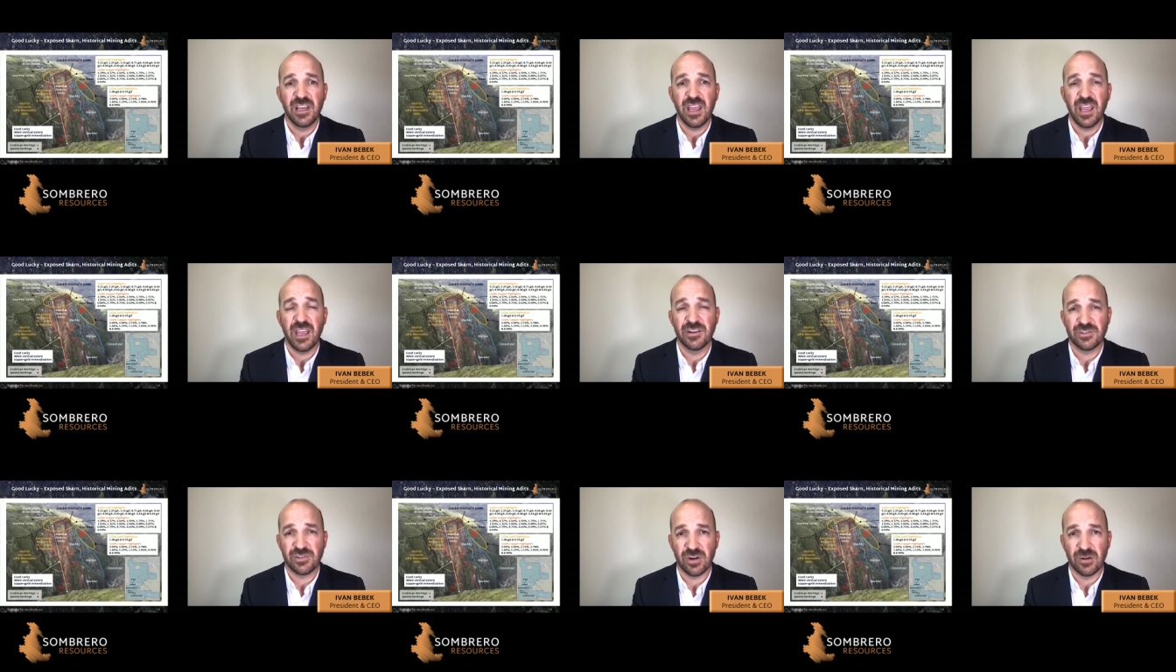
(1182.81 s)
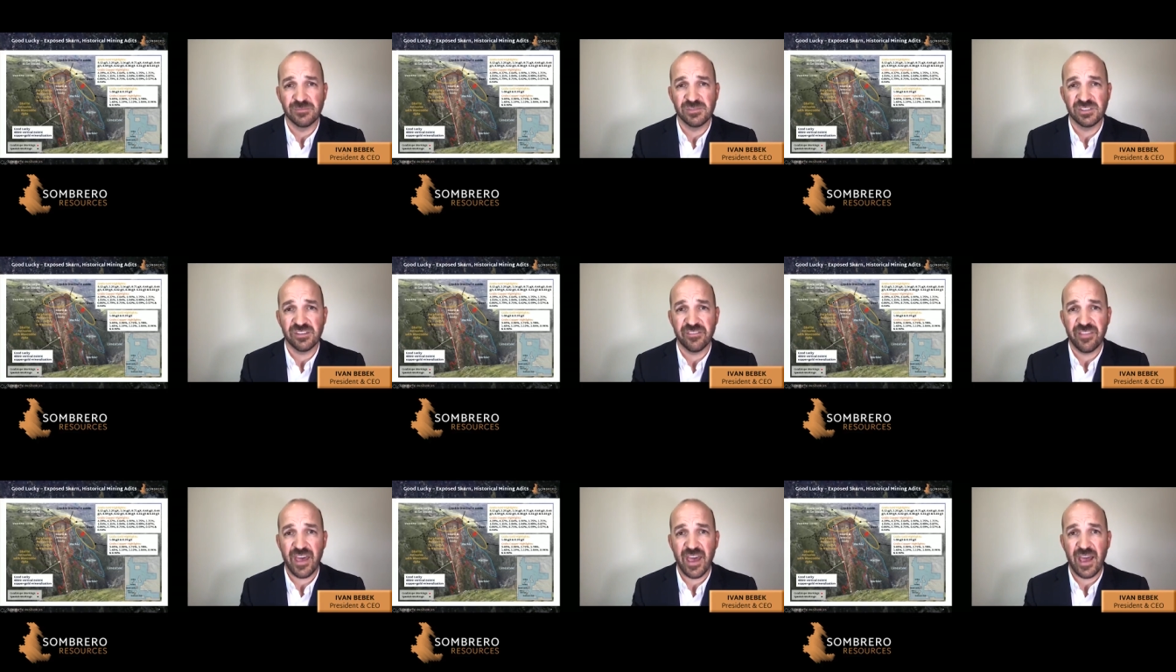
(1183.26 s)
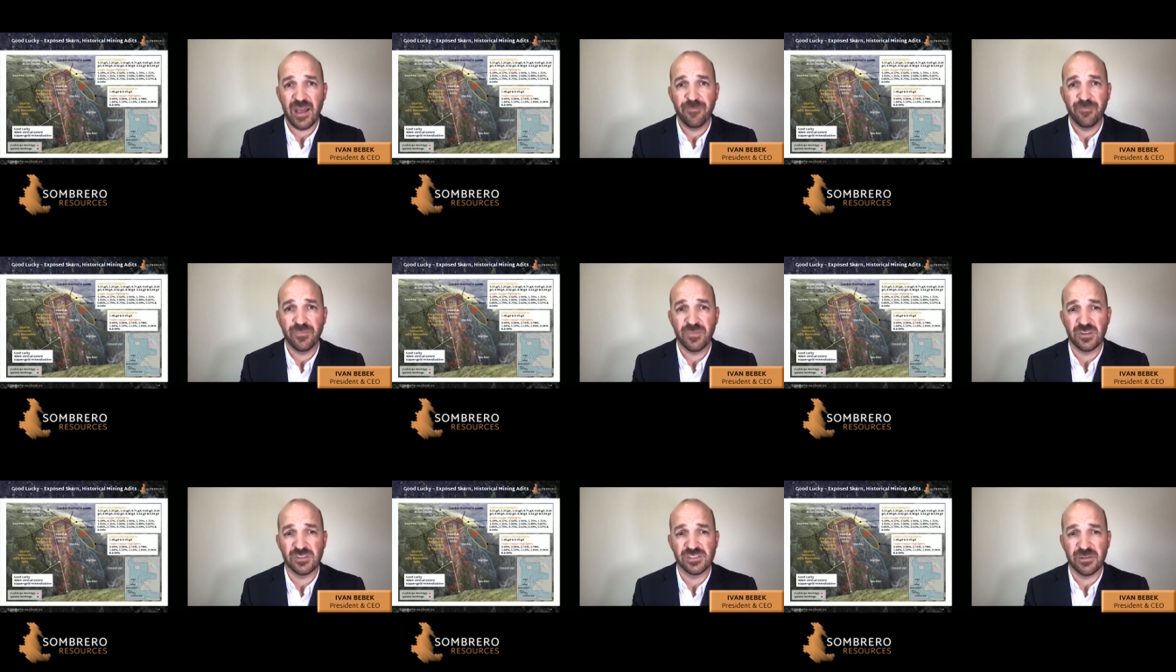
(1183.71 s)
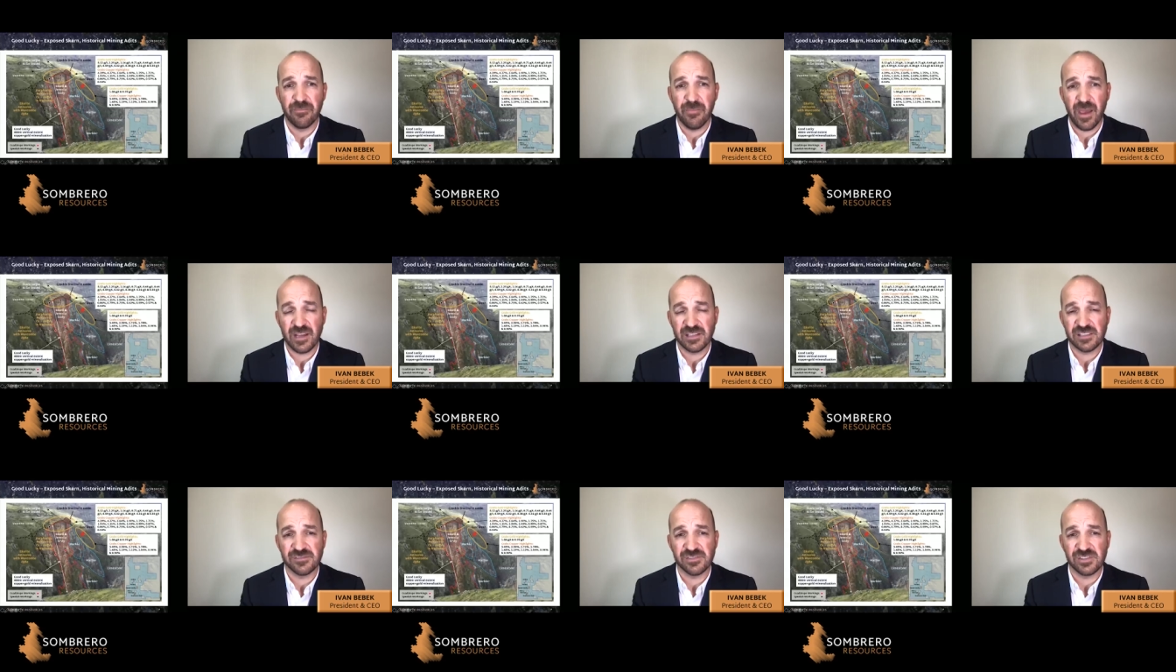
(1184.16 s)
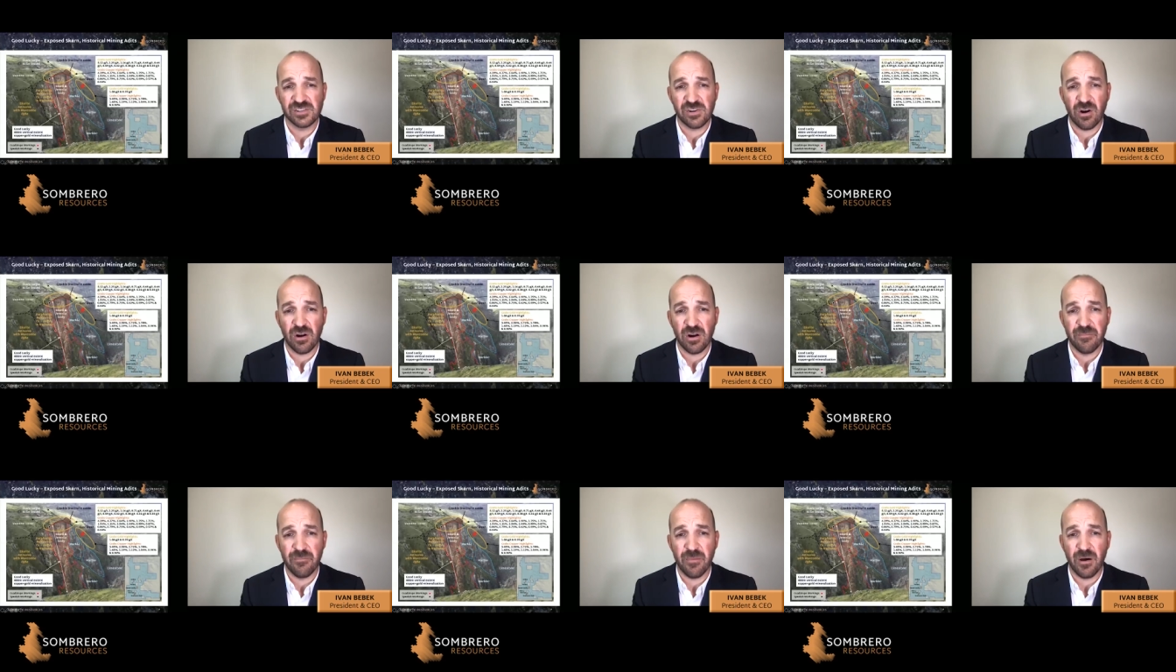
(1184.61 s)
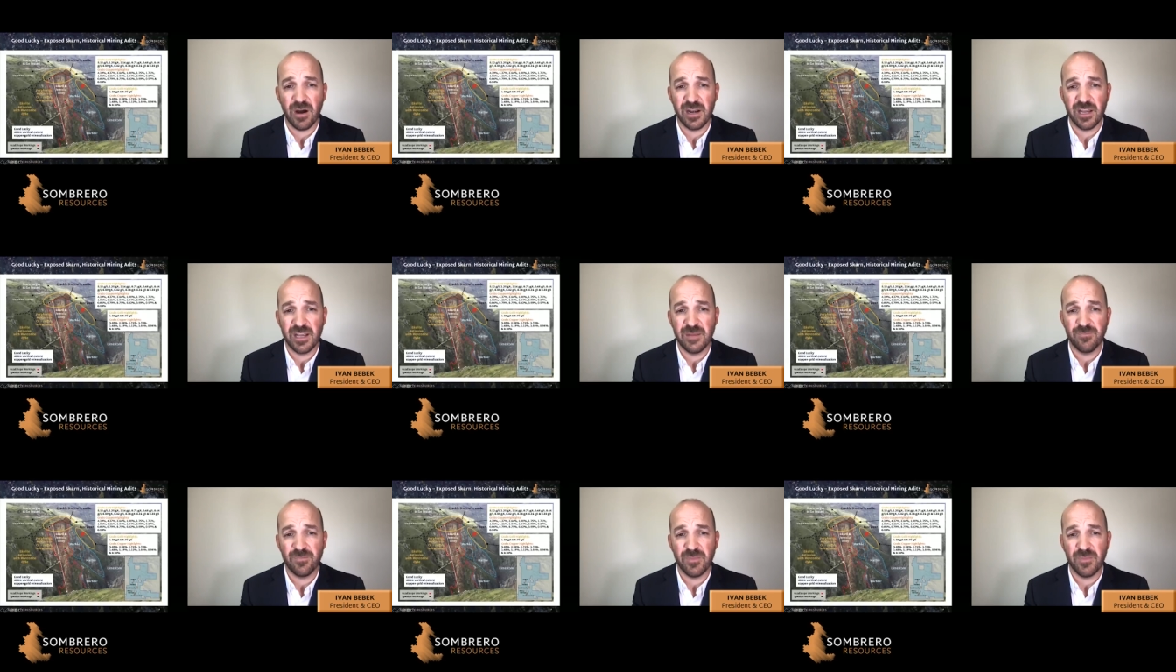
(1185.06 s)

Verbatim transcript: In terms of that, there's a massive skarn body.